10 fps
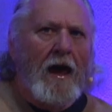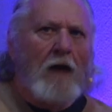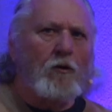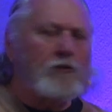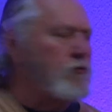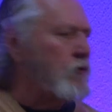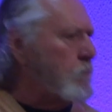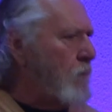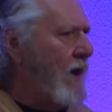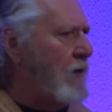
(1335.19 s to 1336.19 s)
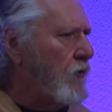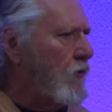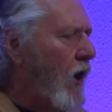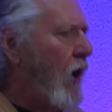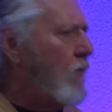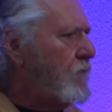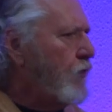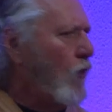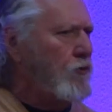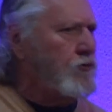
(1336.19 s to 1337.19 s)
and was to remind her of
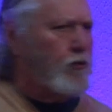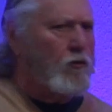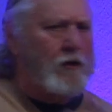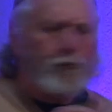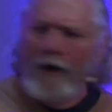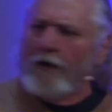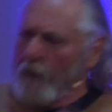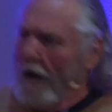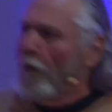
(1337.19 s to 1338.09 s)
those three things. Now, I